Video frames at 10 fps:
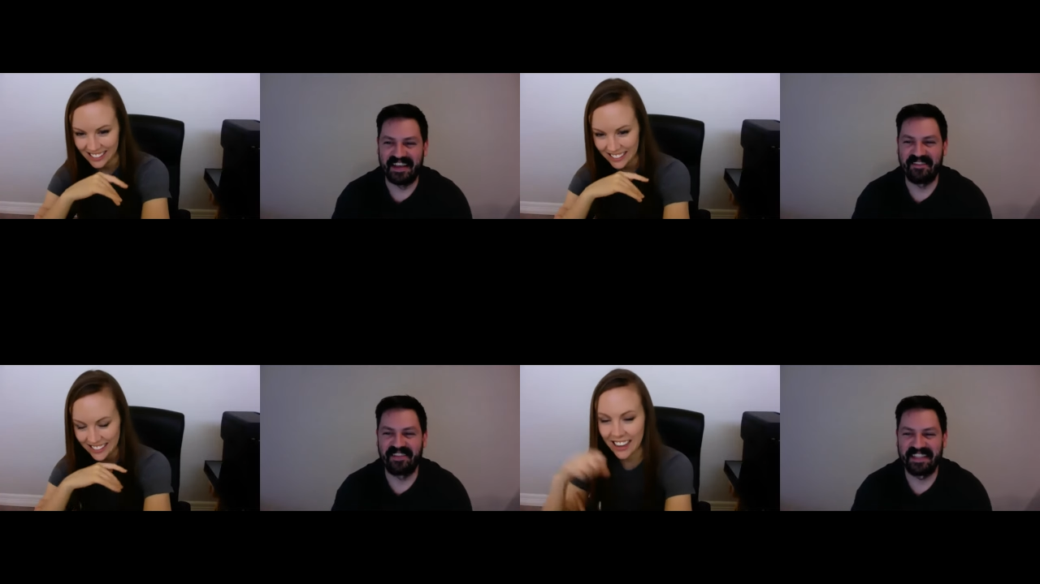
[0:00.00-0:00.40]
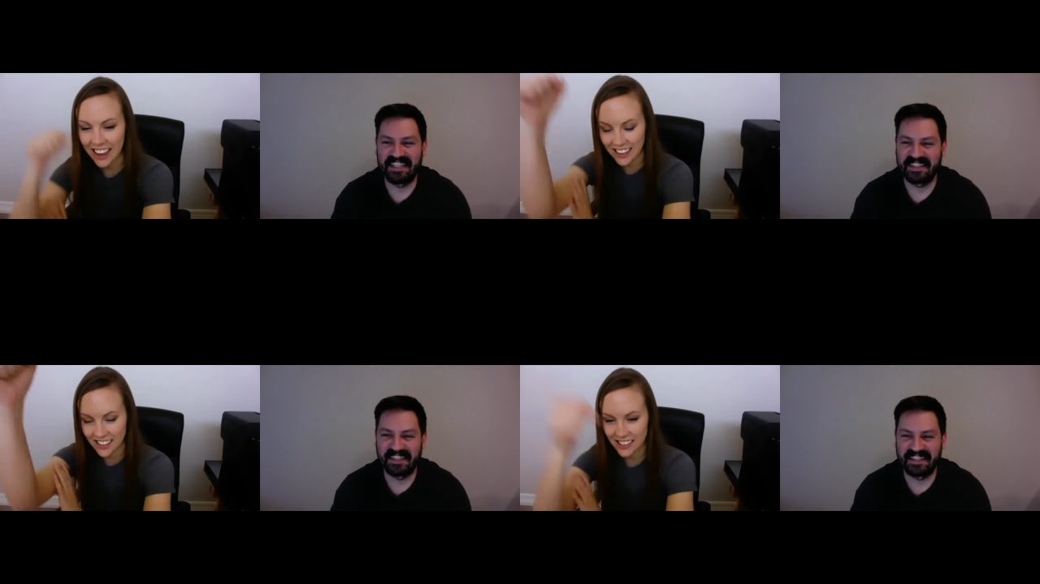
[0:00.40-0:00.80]
Speaker 1: um, but
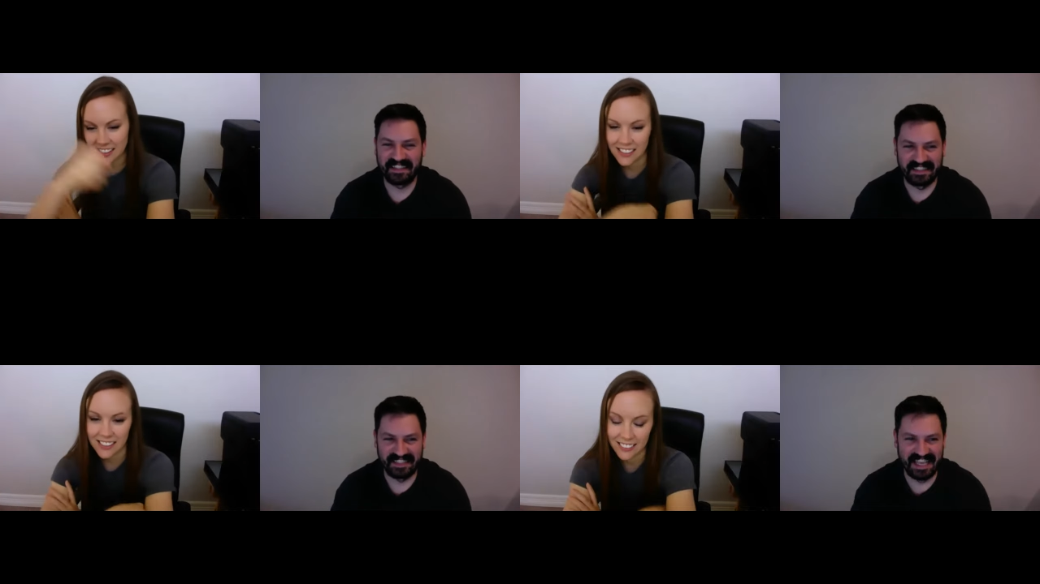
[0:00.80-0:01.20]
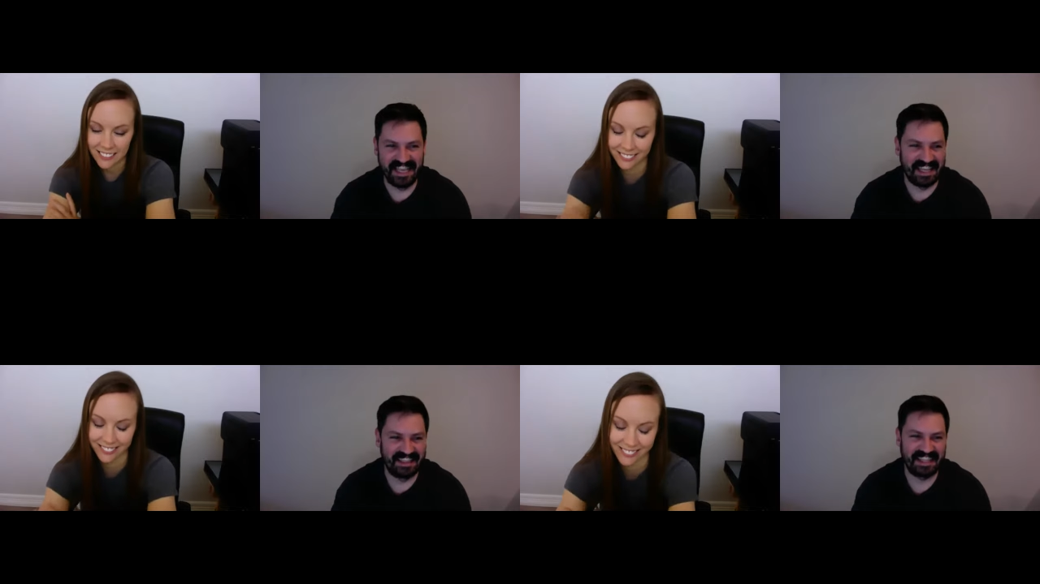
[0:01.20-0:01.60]
yes. that's,
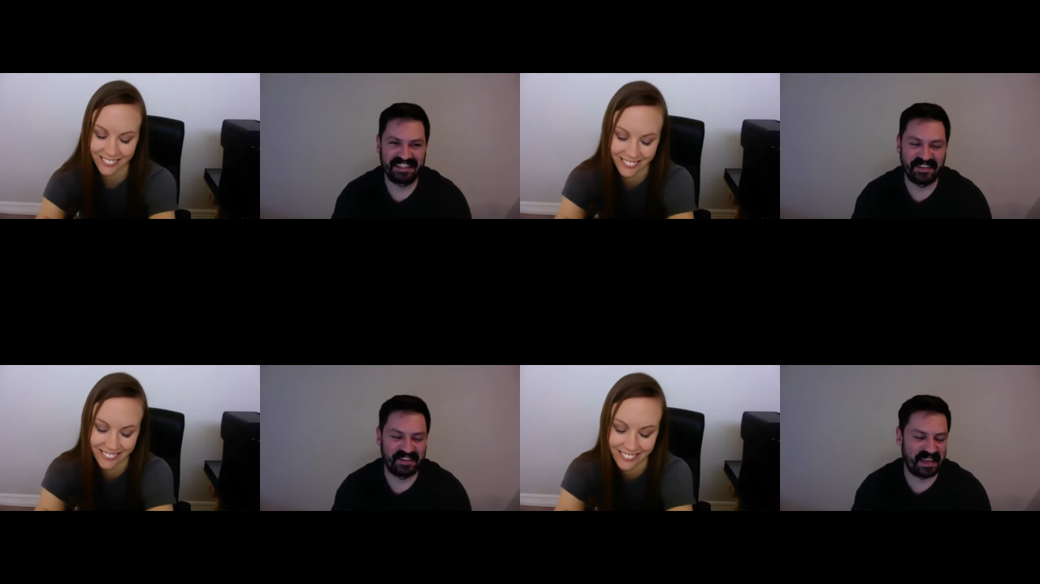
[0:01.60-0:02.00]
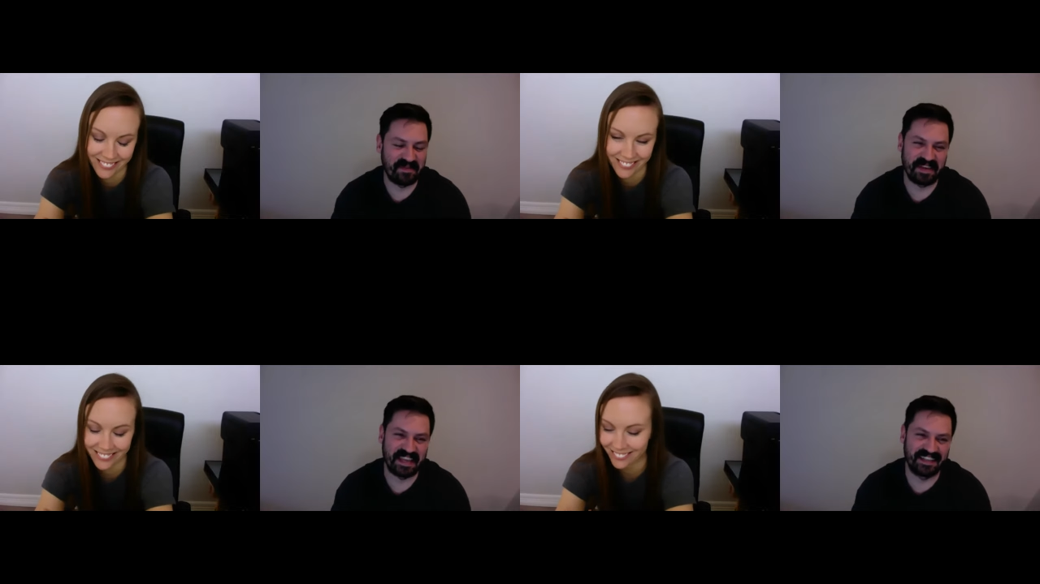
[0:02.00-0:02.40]
that's the whole
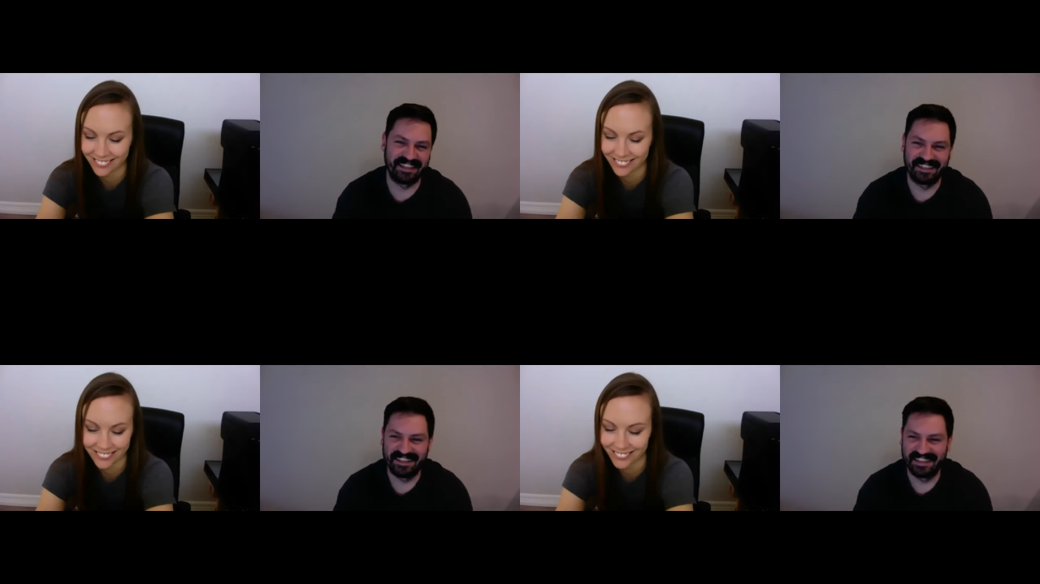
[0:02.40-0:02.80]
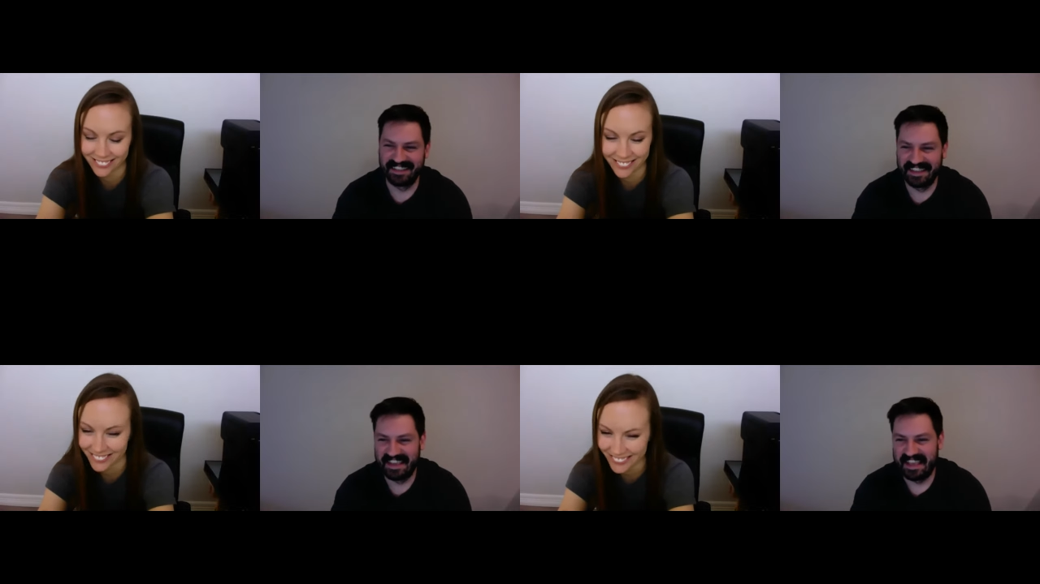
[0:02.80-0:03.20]
campaign.
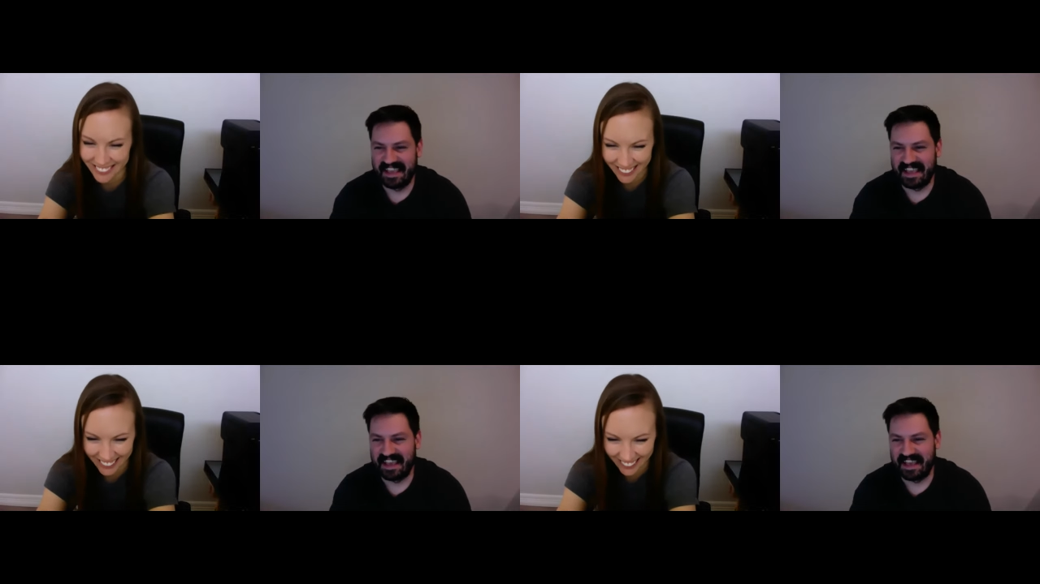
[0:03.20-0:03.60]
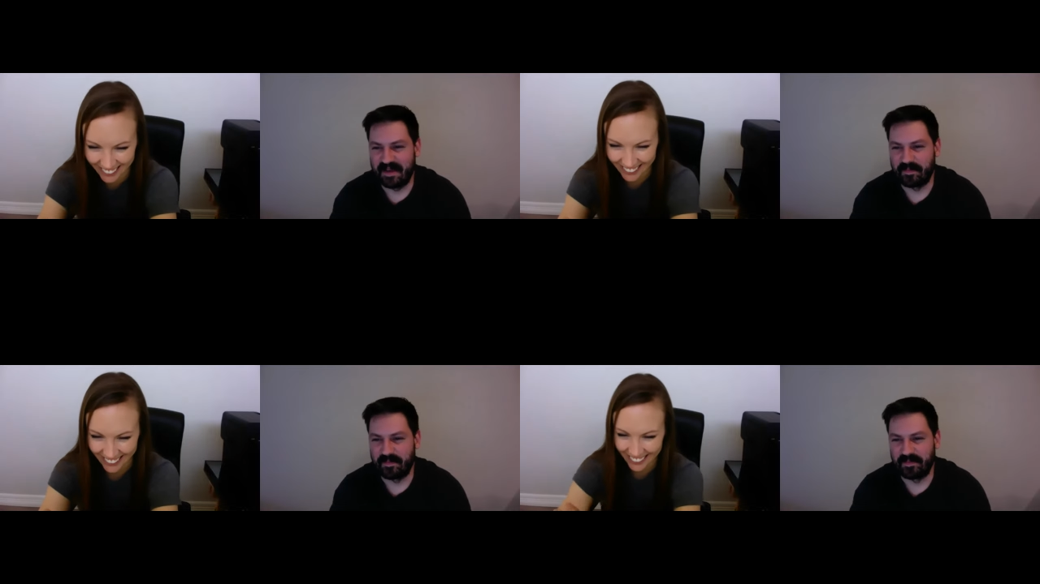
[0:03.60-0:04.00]

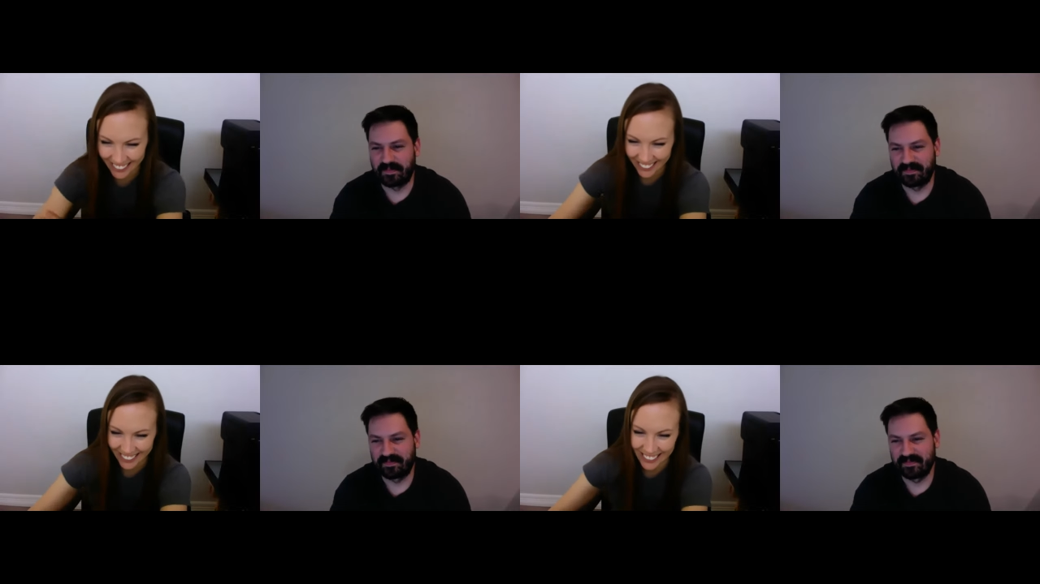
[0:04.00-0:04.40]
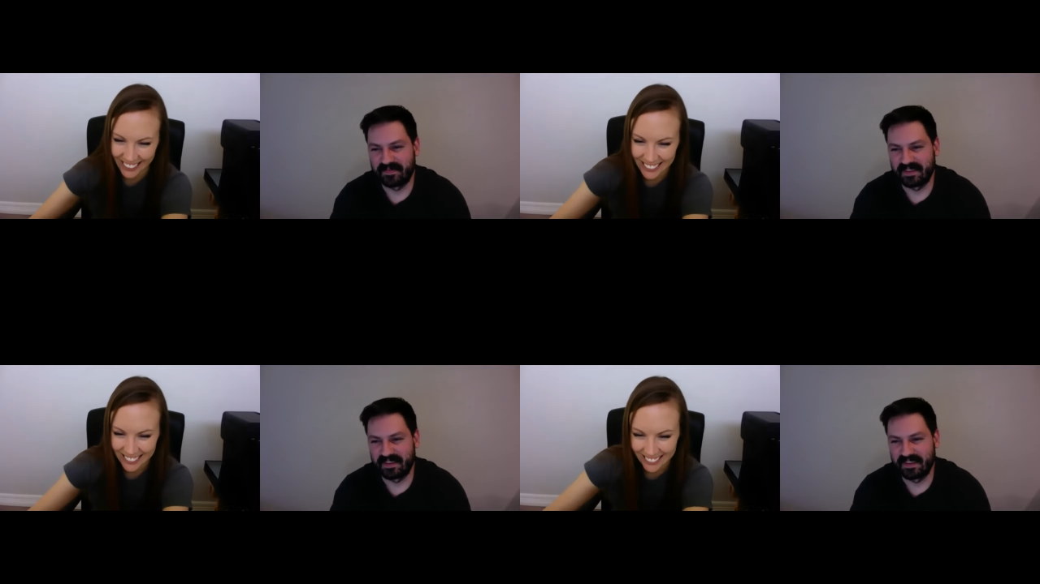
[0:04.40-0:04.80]
Um,
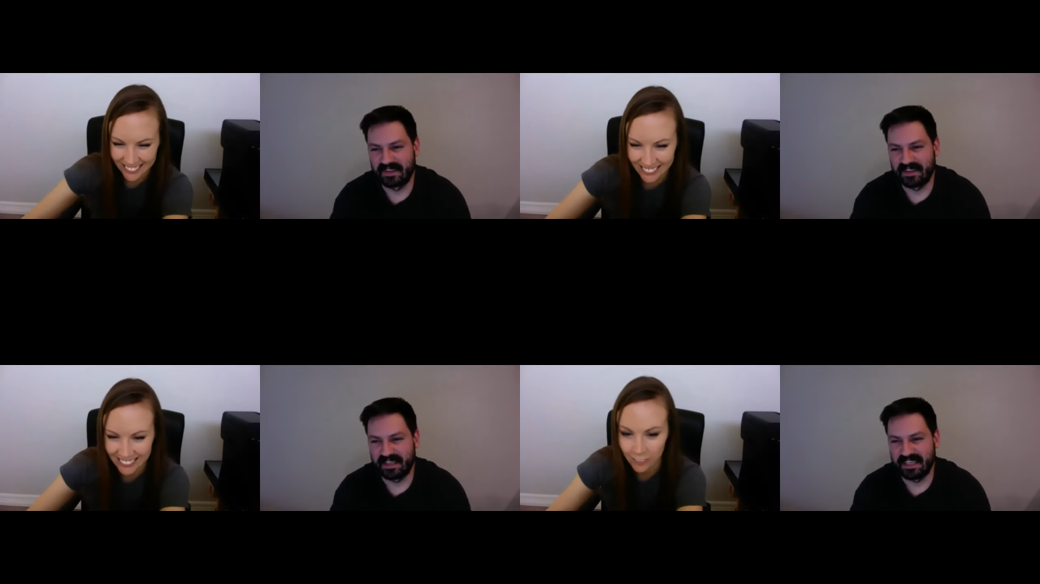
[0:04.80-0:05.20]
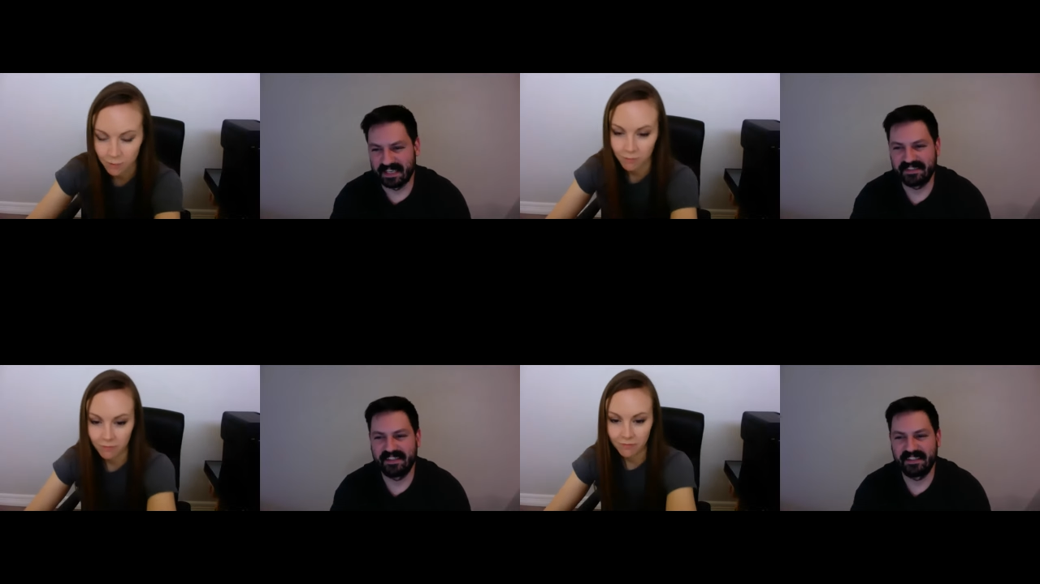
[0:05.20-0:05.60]

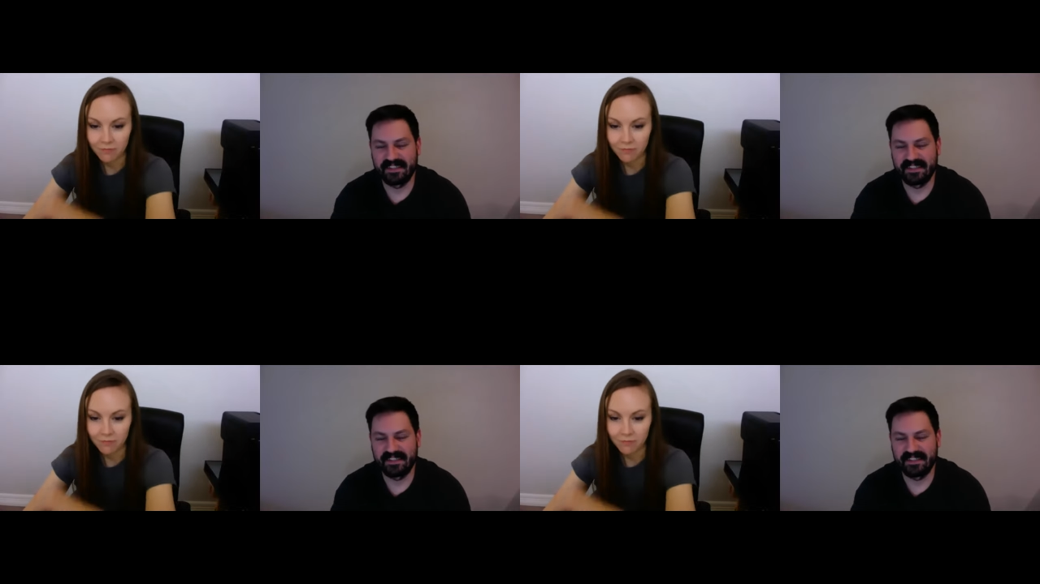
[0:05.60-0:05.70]
yes to the